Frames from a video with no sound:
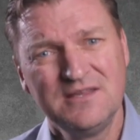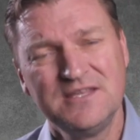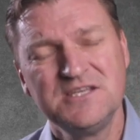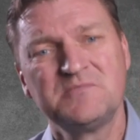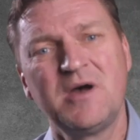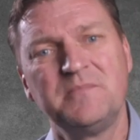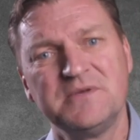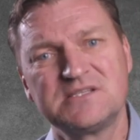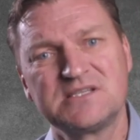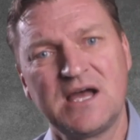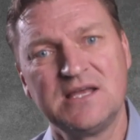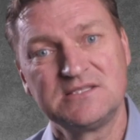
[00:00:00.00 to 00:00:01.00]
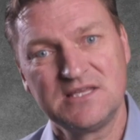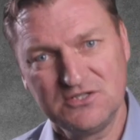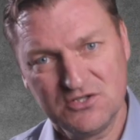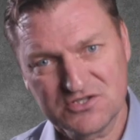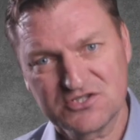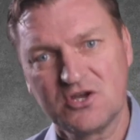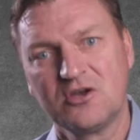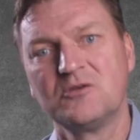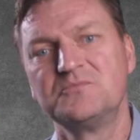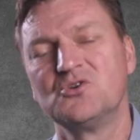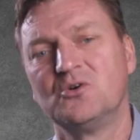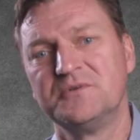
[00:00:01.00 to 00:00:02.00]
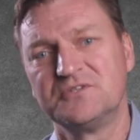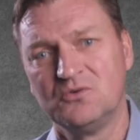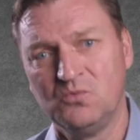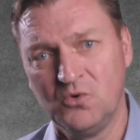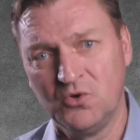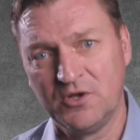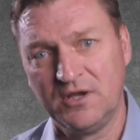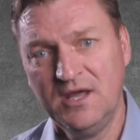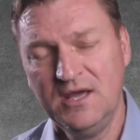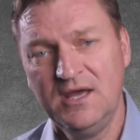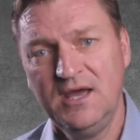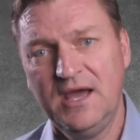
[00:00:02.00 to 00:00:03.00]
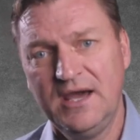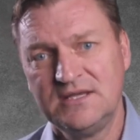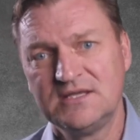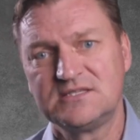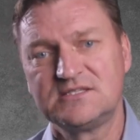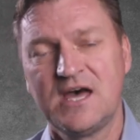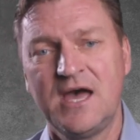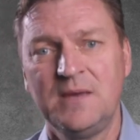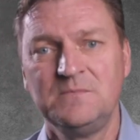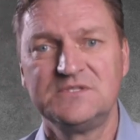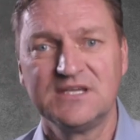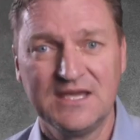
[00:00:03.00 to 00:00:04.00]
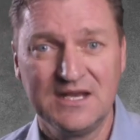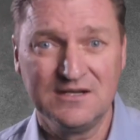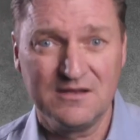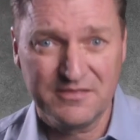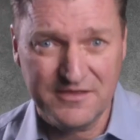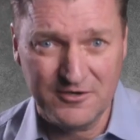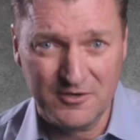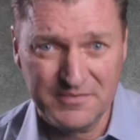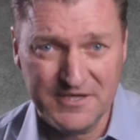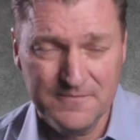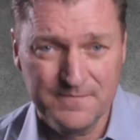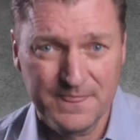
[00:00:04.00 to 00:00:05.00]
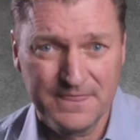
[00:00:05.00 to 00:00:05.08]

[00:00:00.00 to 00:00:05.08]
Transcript: these might be signs that your shock absorbers are worn and it's time to get into therapy.